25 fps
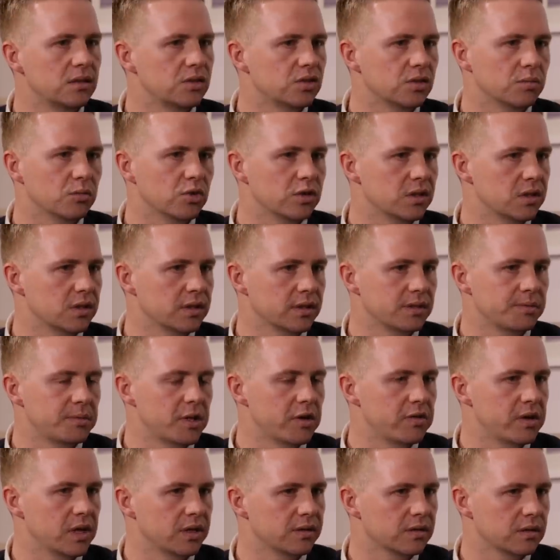teach you more than
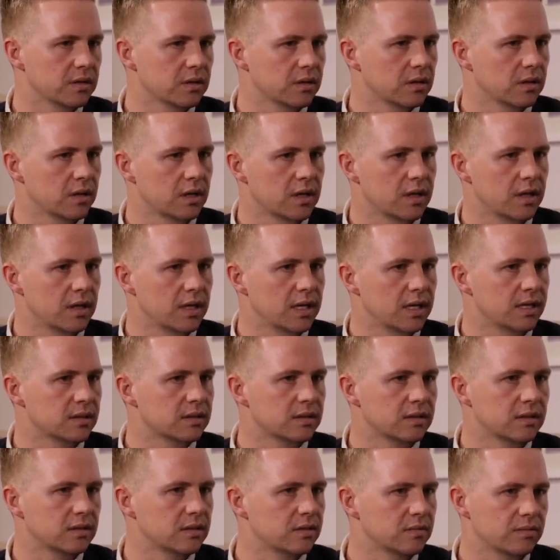experience. Uh,
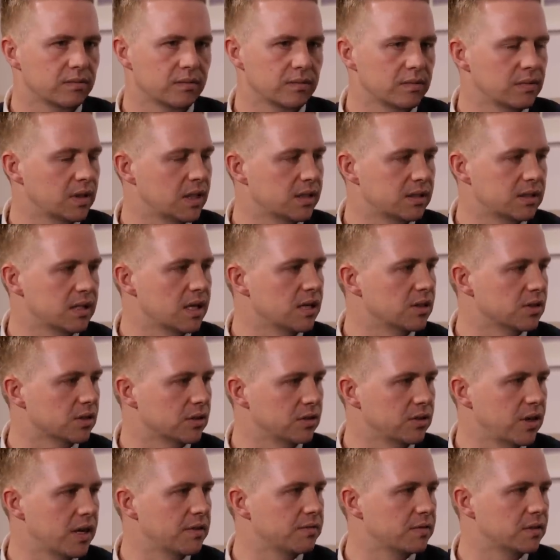that's
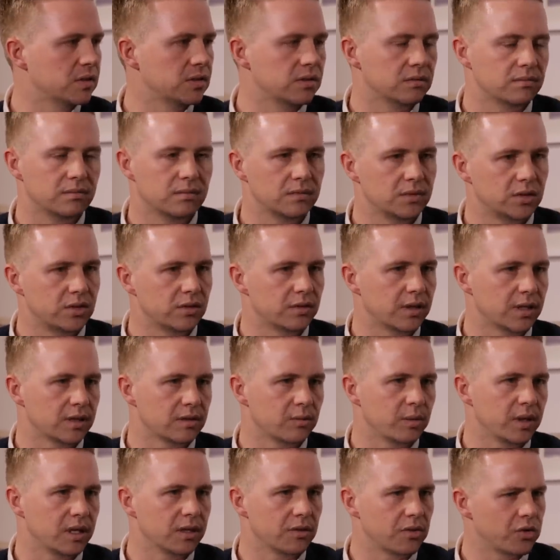essential. You have to do it.
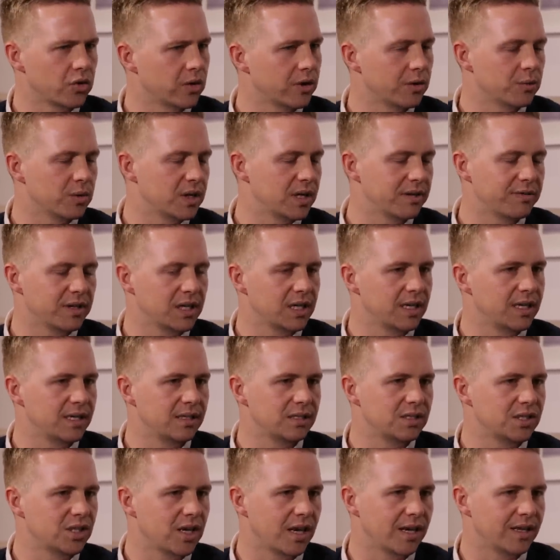We can throw in whatever
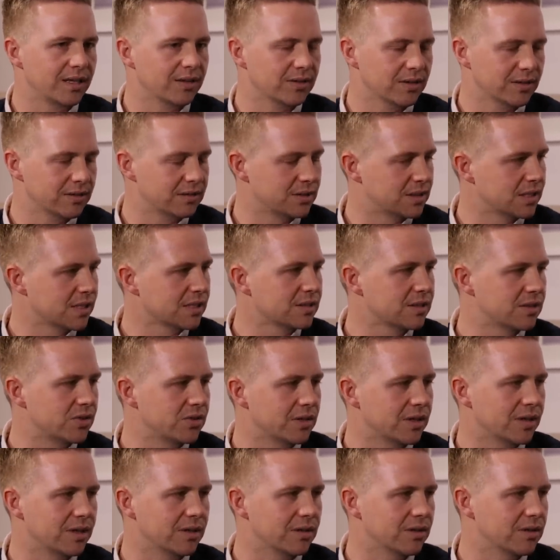cliche, you know, just
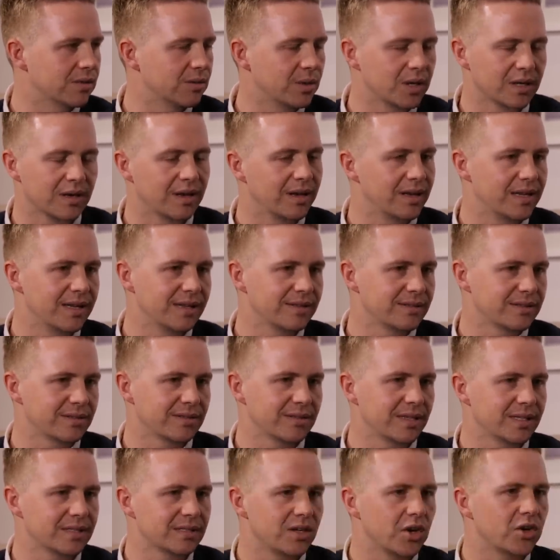do it or what. There's
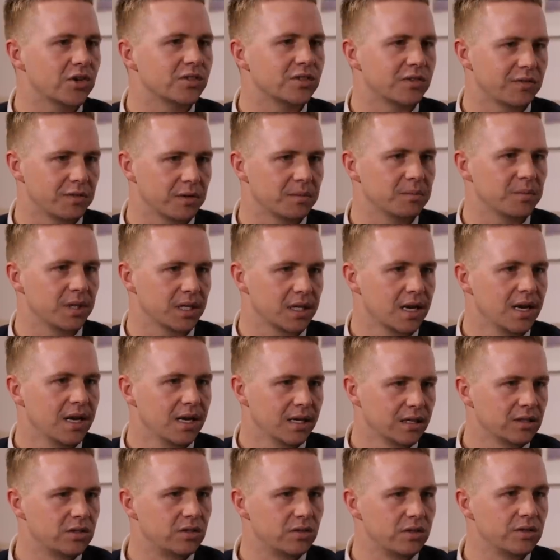there's loads of them, but
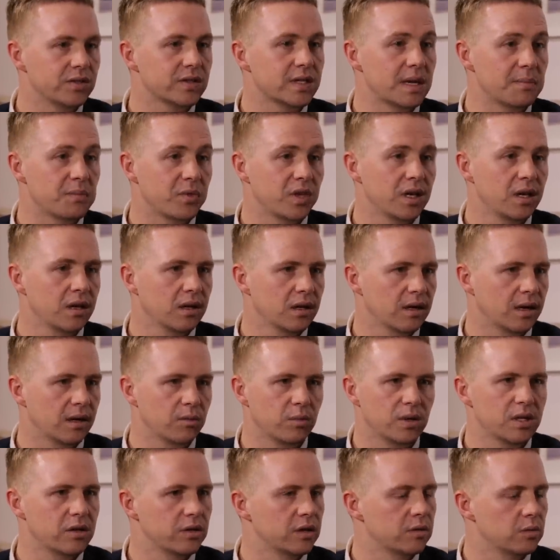do something,
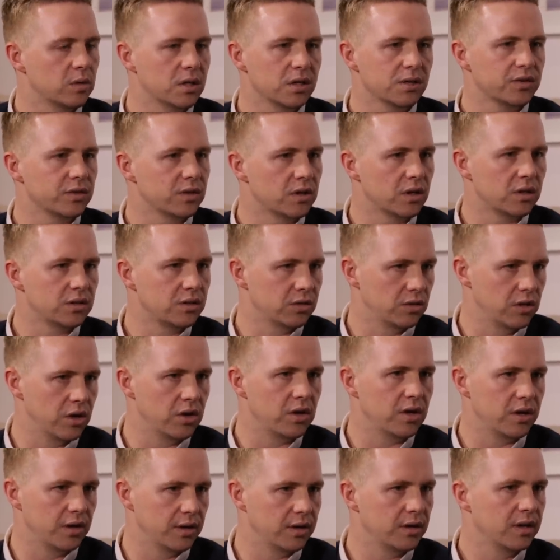and whether it works or not, you
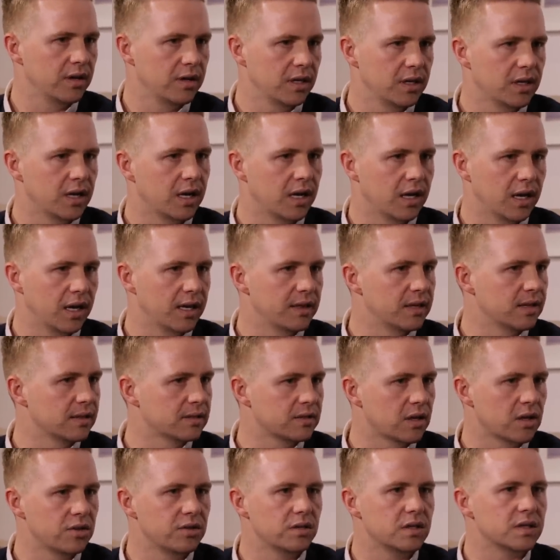learn uh, and
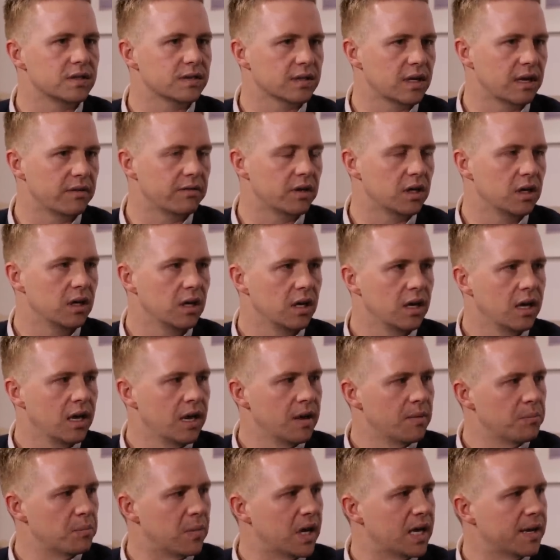that's how you discover.
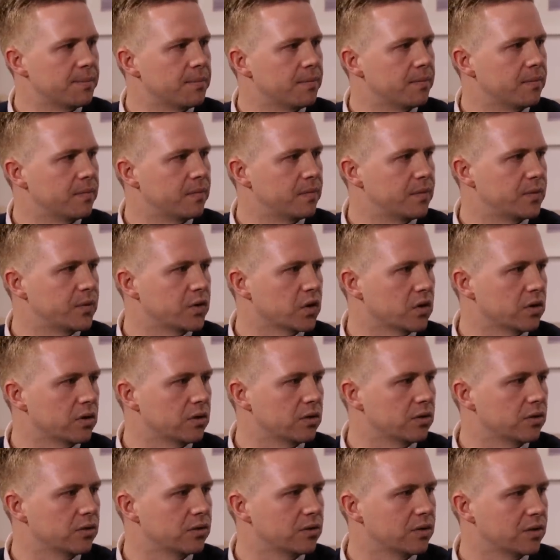My,
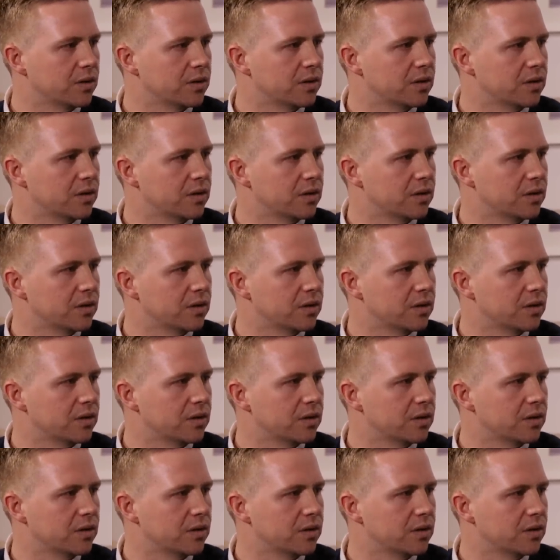so